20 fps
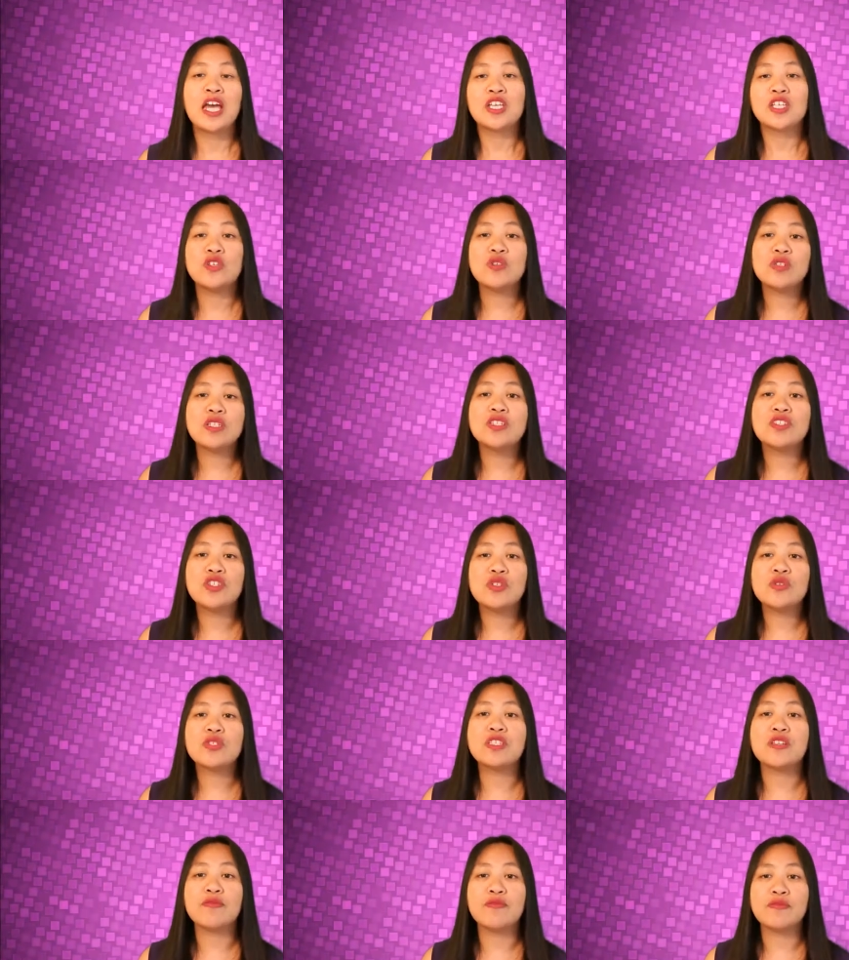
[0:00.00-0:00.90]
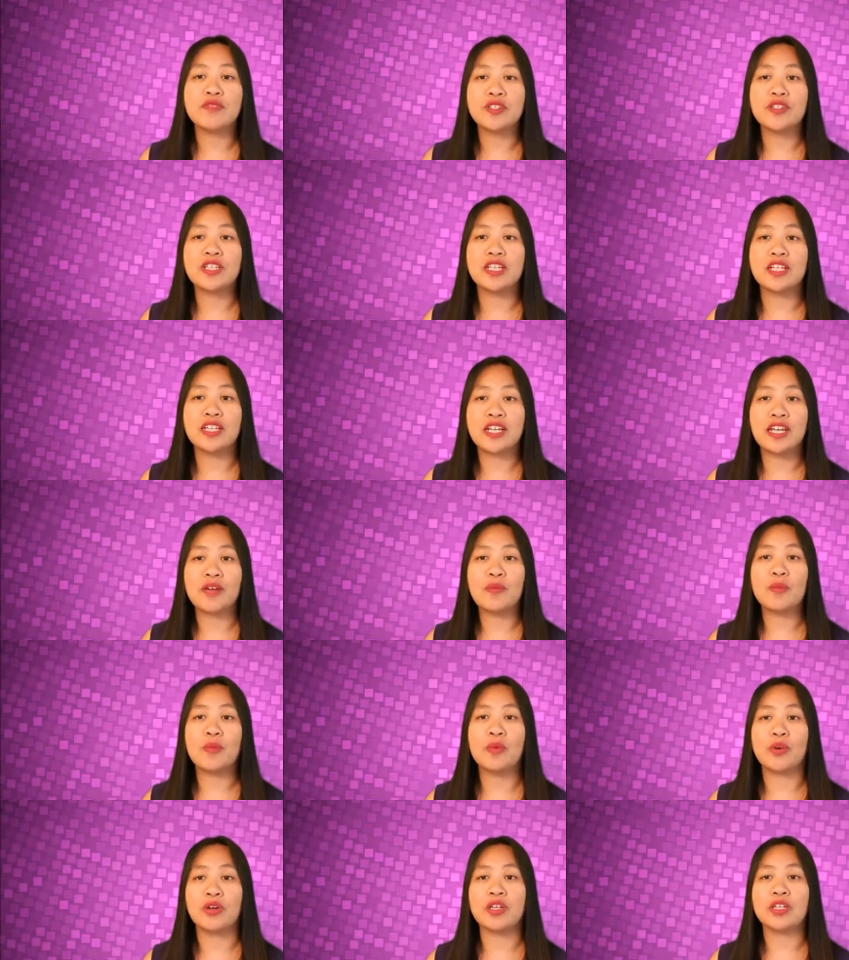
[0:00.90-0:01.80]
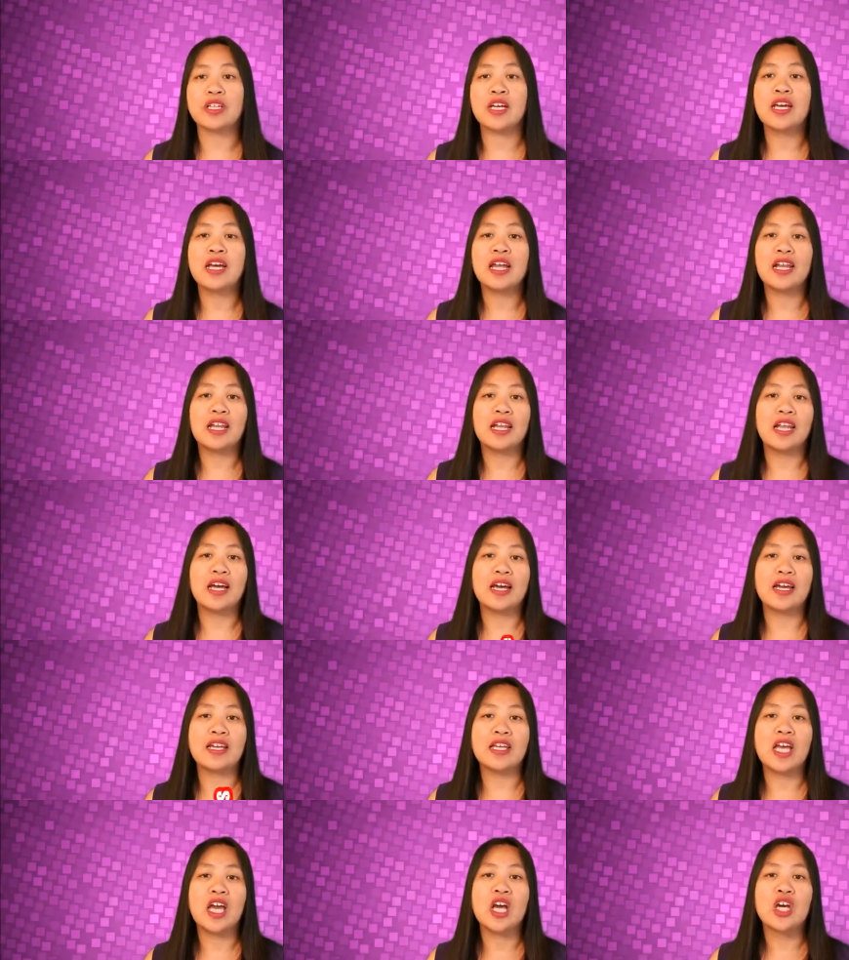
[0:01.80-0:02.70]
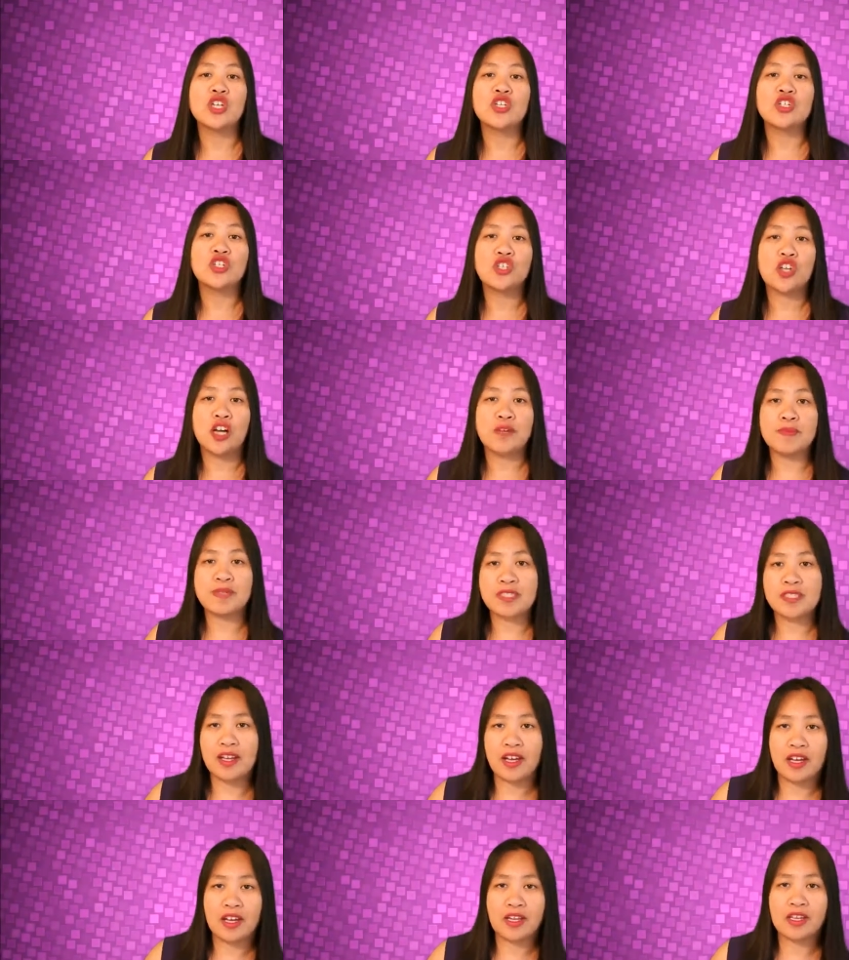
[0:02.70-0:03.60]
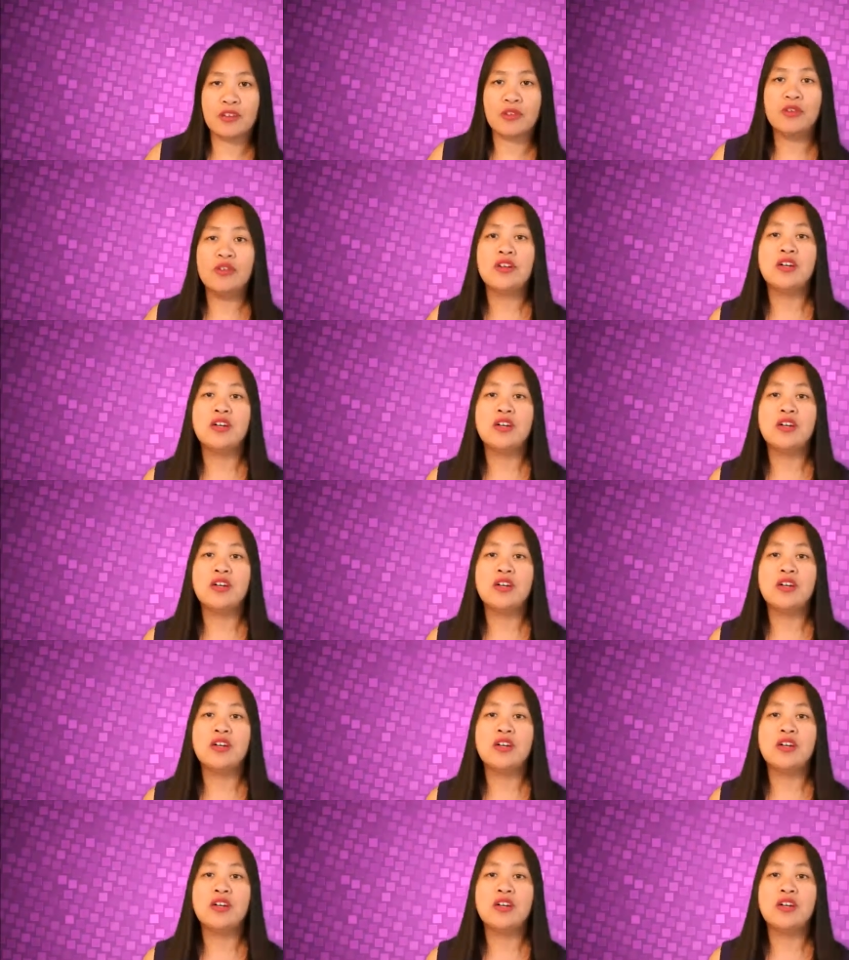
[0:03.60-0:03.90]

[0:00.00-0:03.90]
You could use affiliate network like Shopstyle